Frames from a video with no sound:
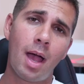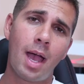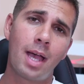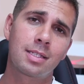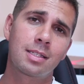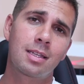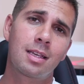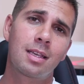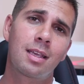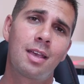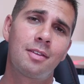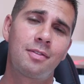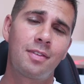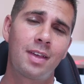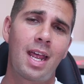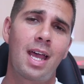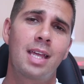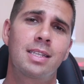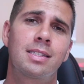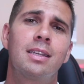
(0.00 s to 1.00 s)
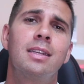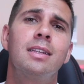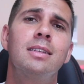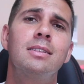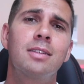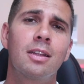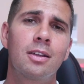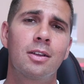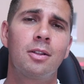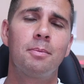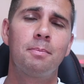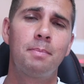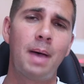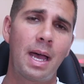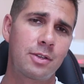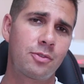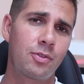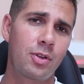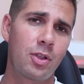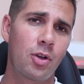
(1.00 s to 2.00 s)
are asking if it has an internal
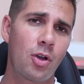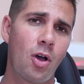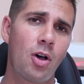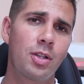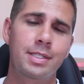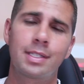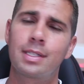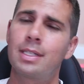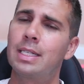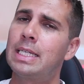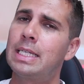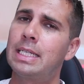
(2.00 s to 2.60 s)
battery or not,